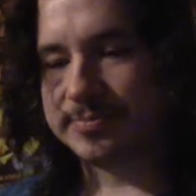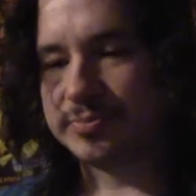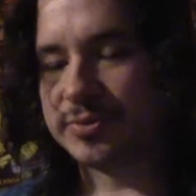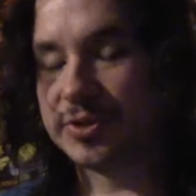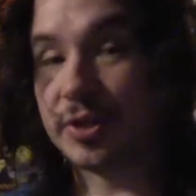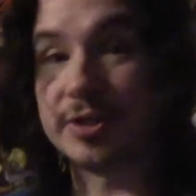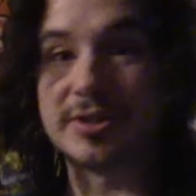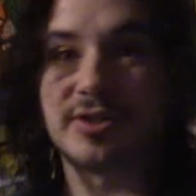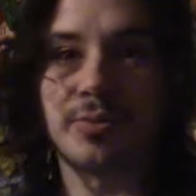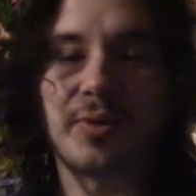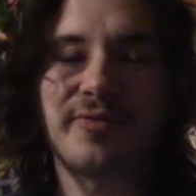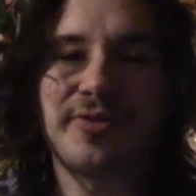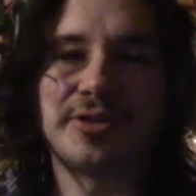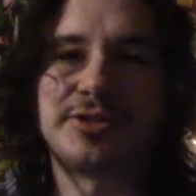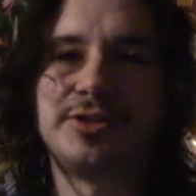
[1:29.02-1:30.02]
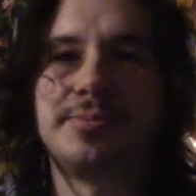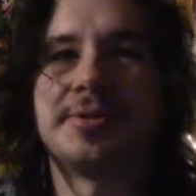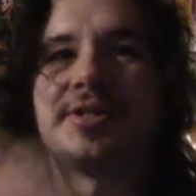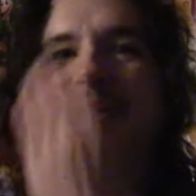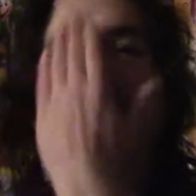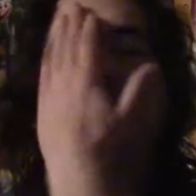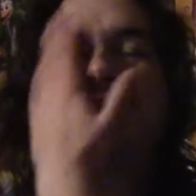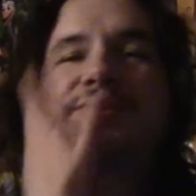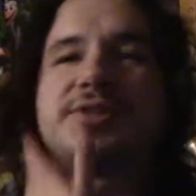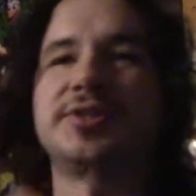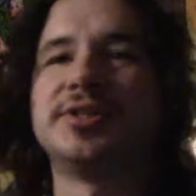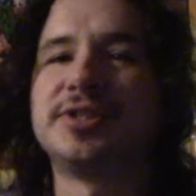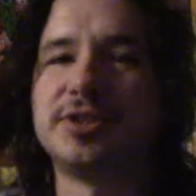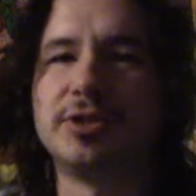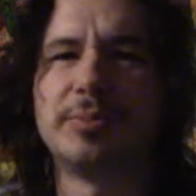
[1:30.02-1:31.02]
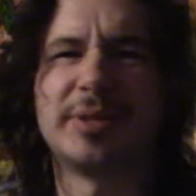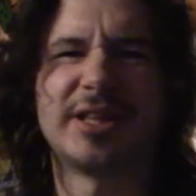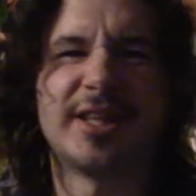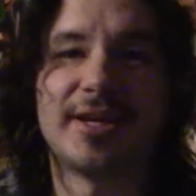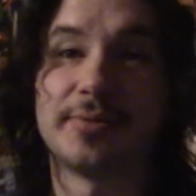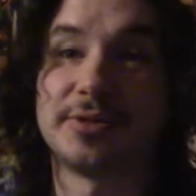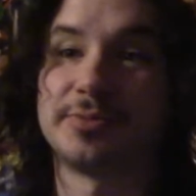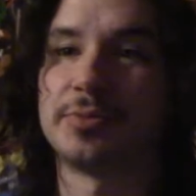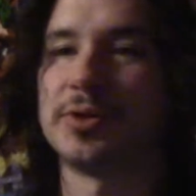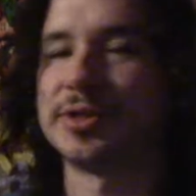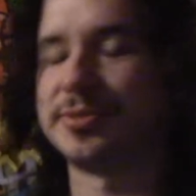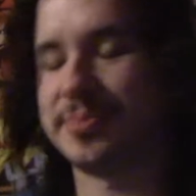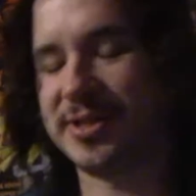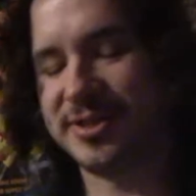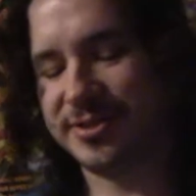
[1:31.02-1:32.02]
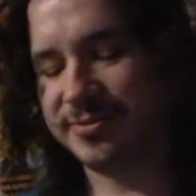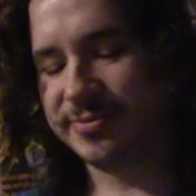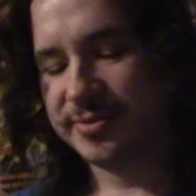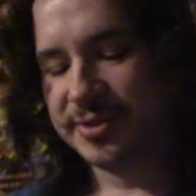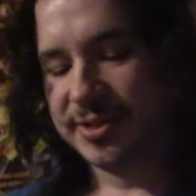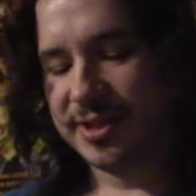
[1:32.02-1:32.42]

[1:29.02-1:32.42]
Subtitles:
So the one for the Super Nintendo is good too, but that one's more expensive.